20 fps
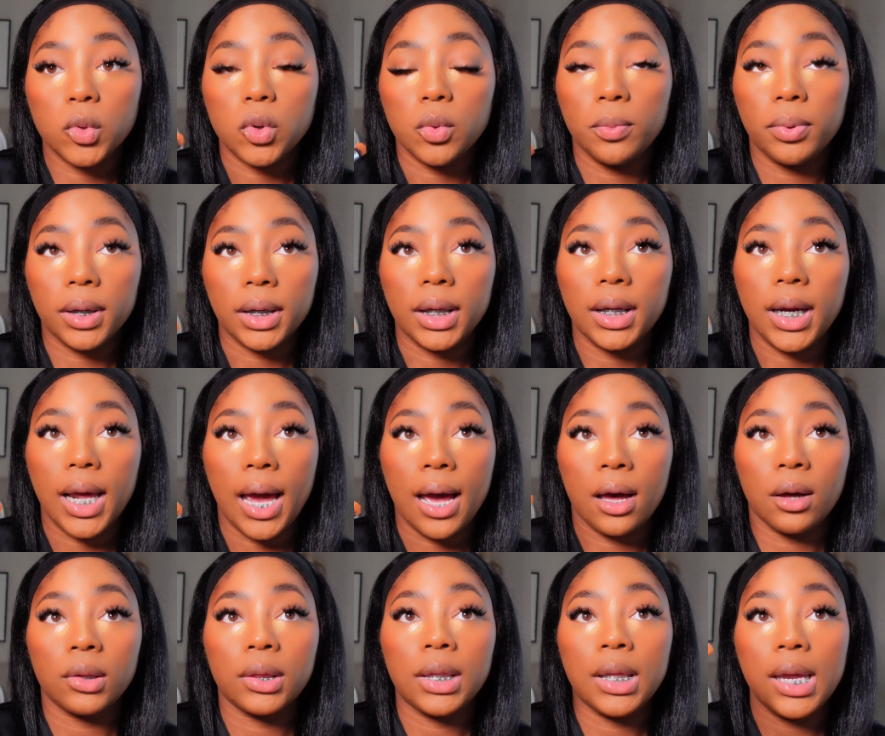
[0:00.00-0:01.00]
to blend
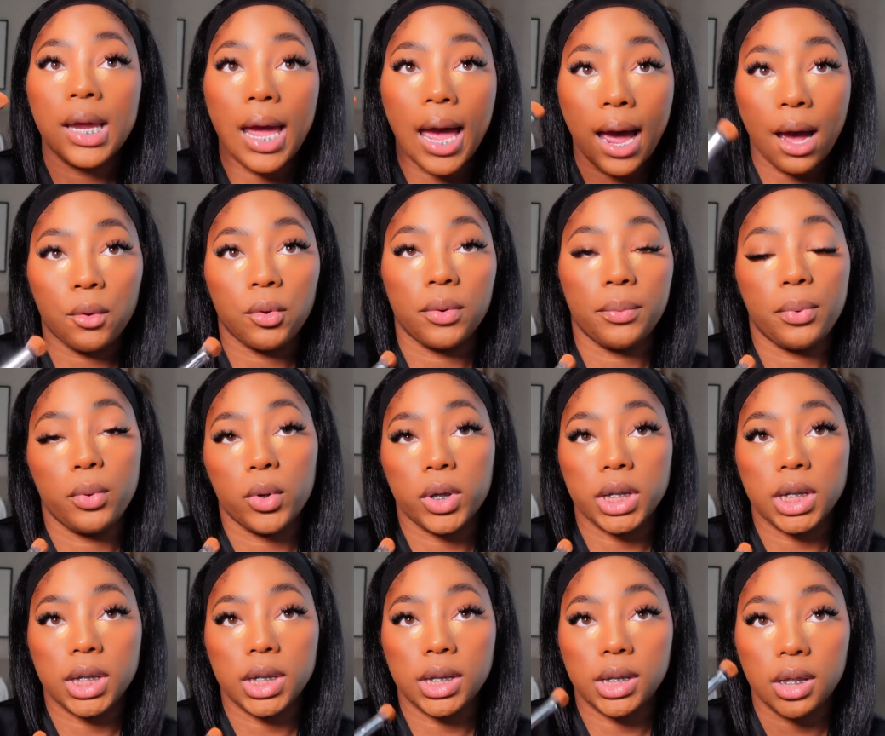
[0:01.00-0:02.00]
out the outer
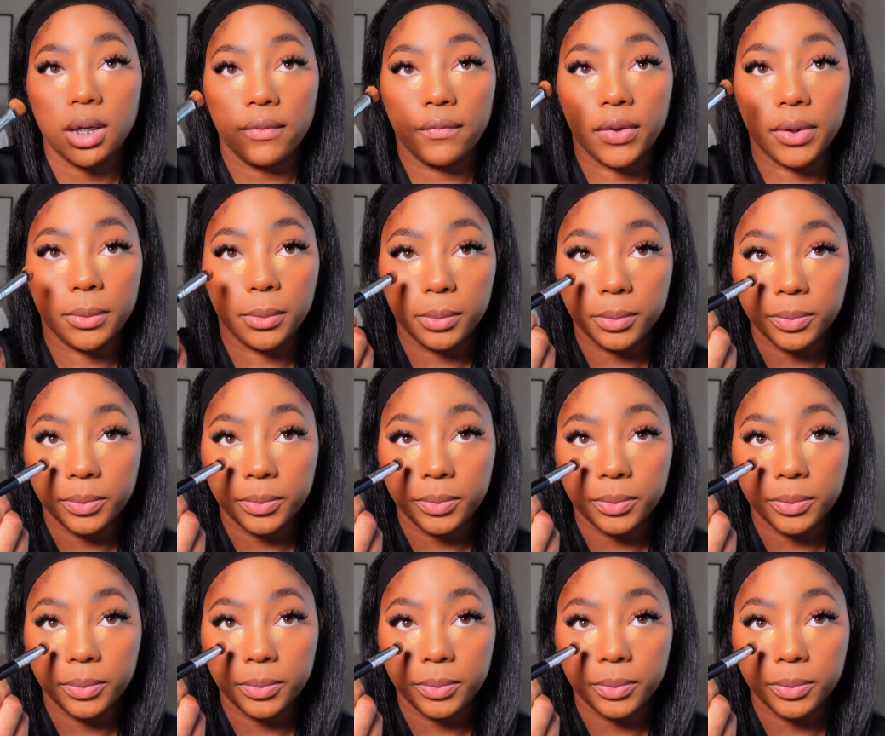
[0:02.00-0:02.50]
portions of it.